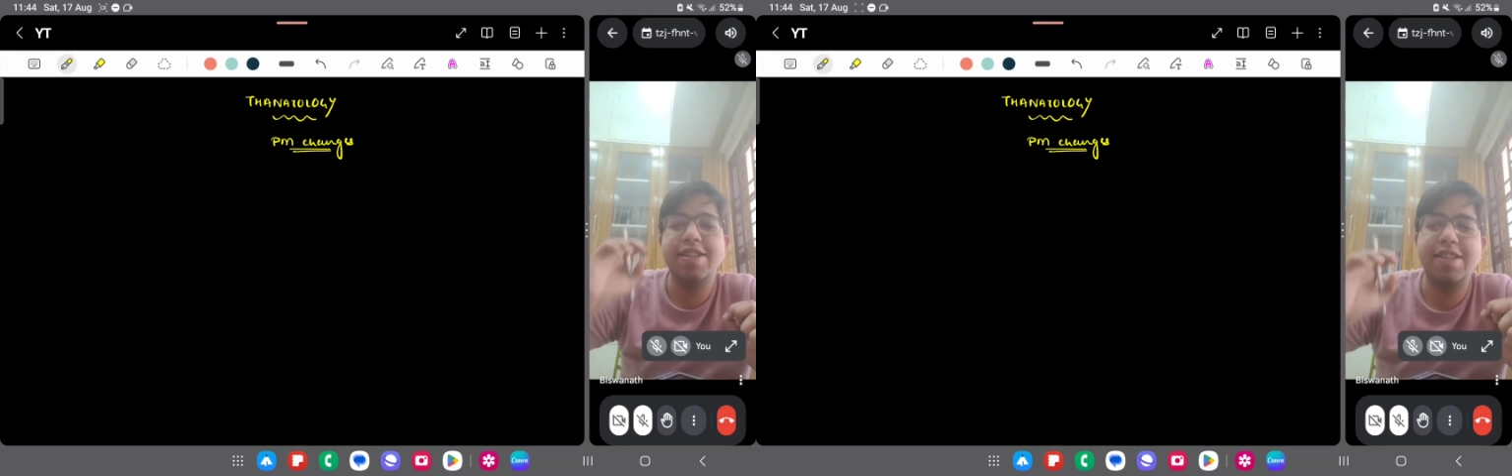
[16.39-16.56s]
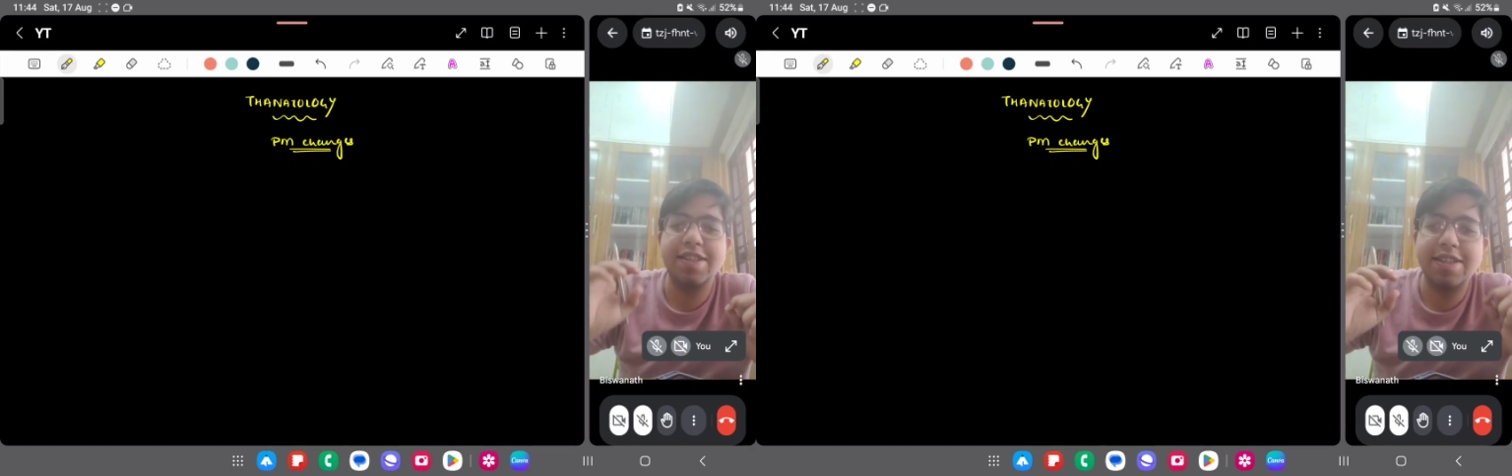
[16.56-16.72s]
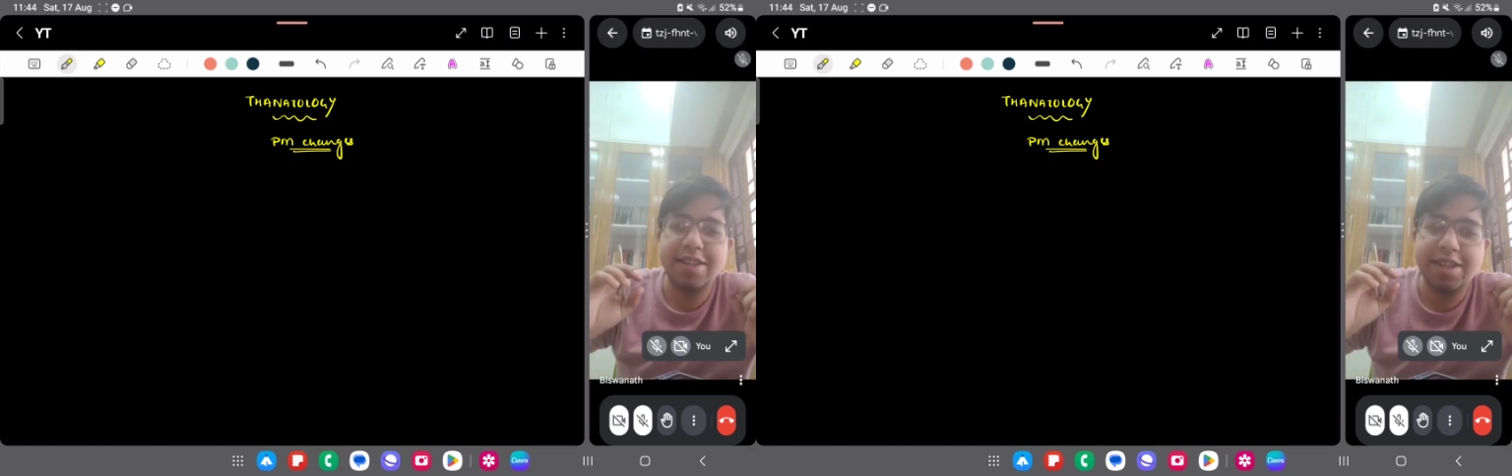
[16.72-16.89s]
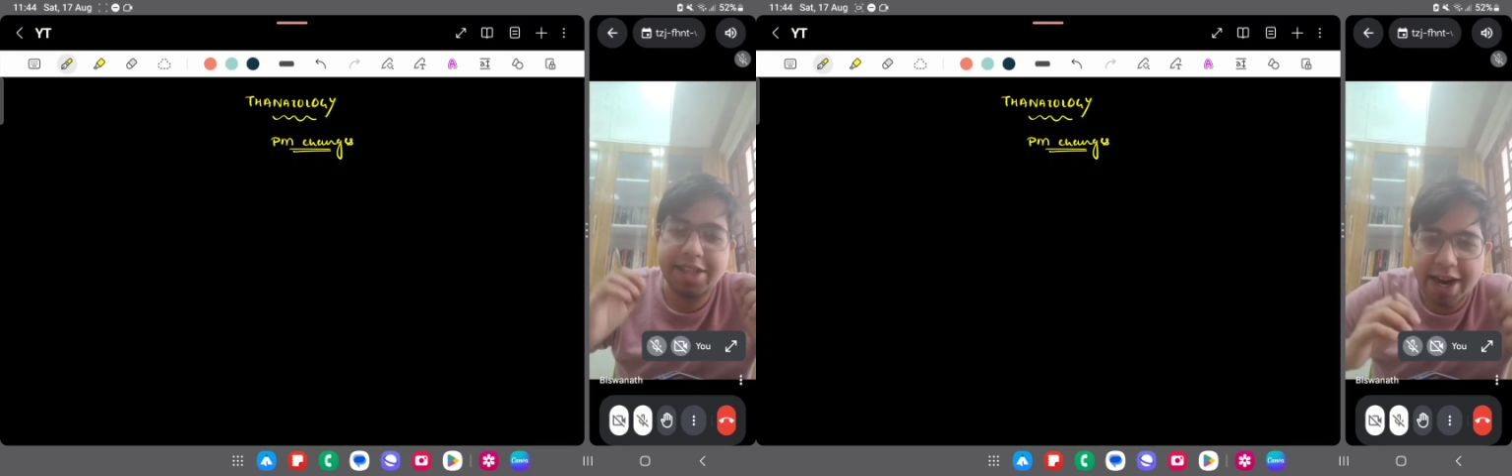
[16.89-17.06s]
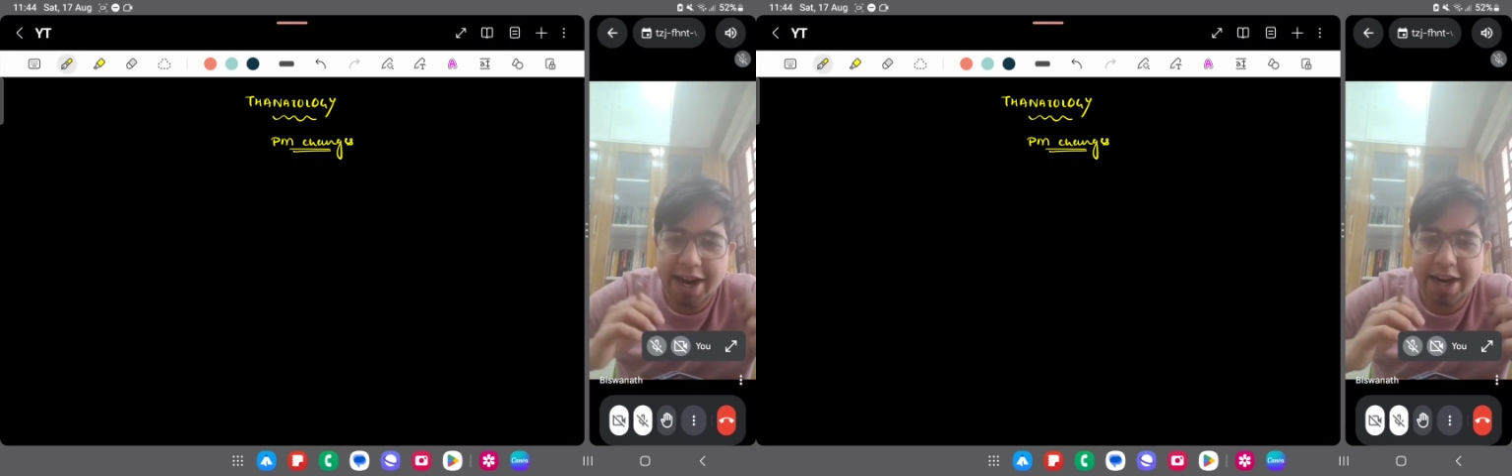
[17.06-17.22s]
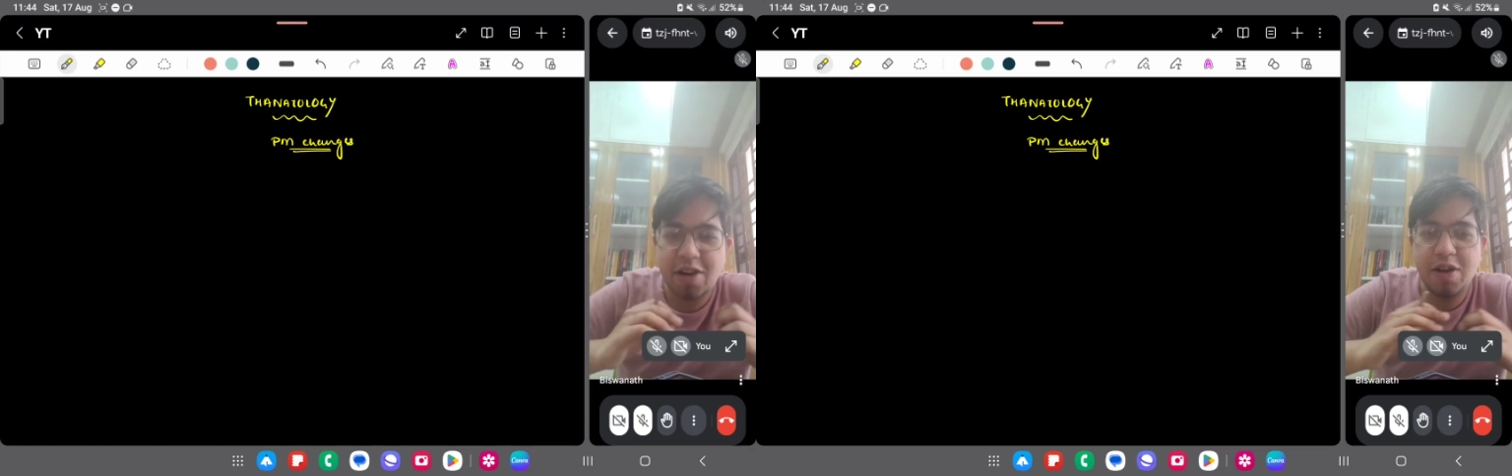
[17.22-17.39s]
this
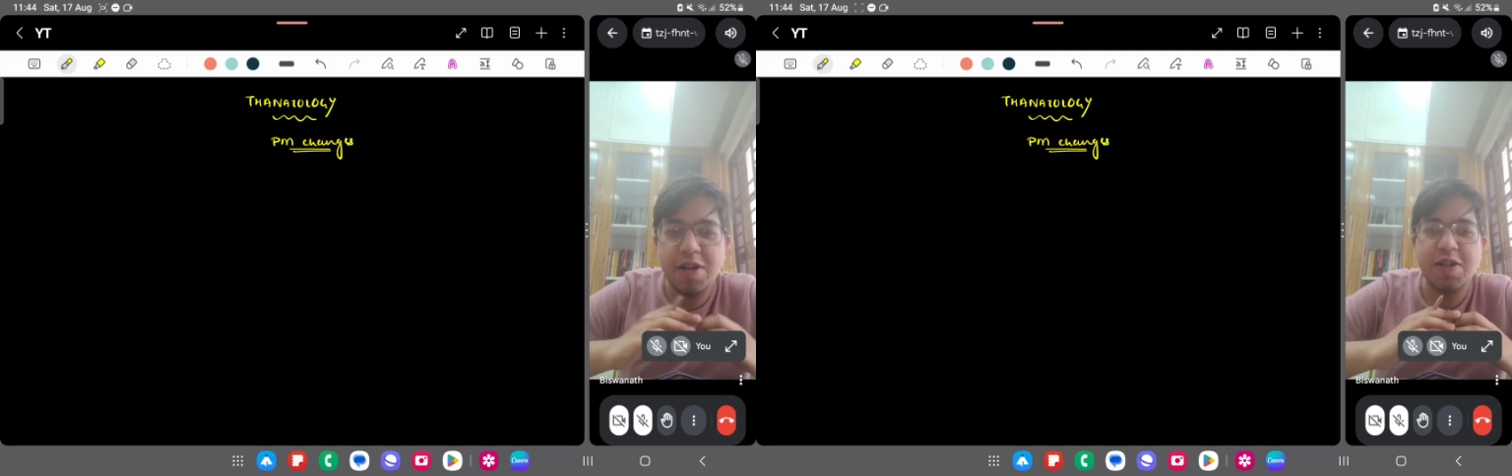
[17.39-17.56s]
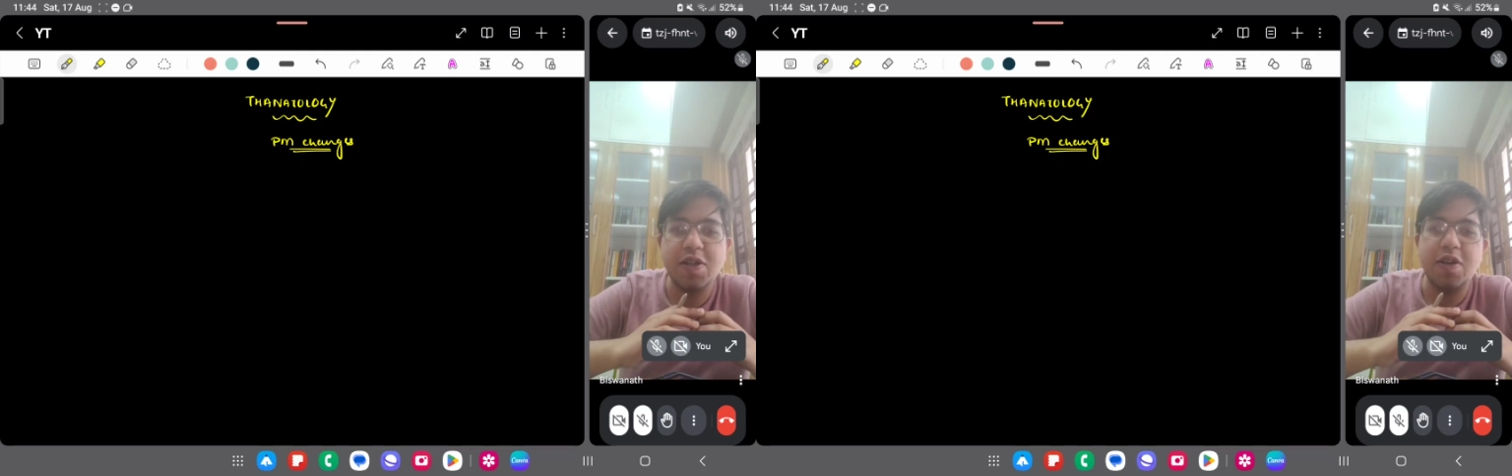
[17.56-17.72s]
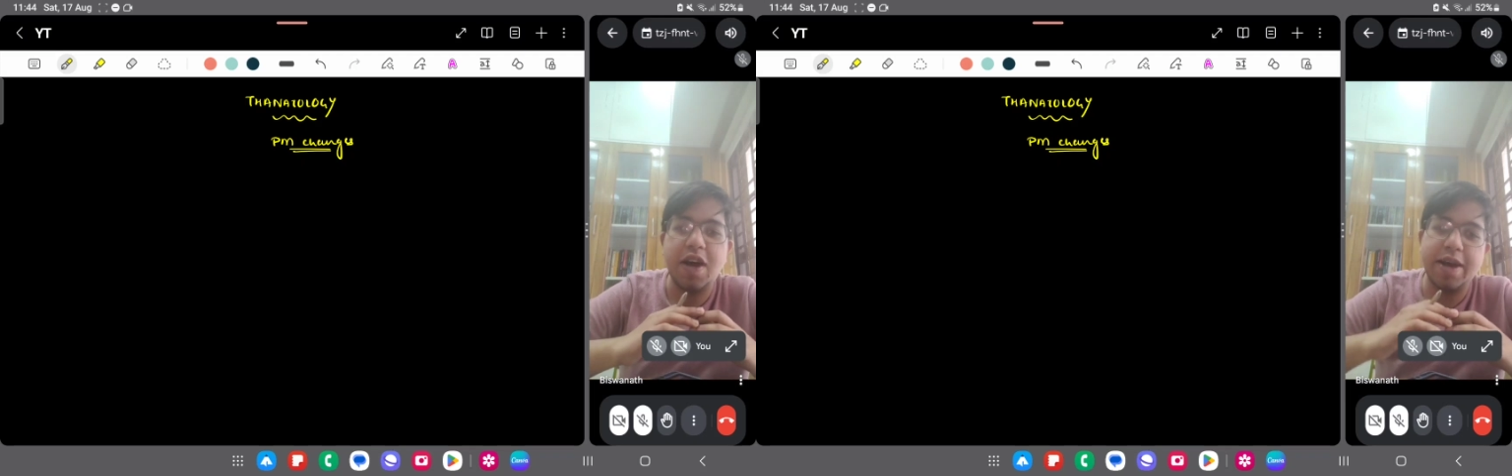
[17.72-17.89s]
channel also,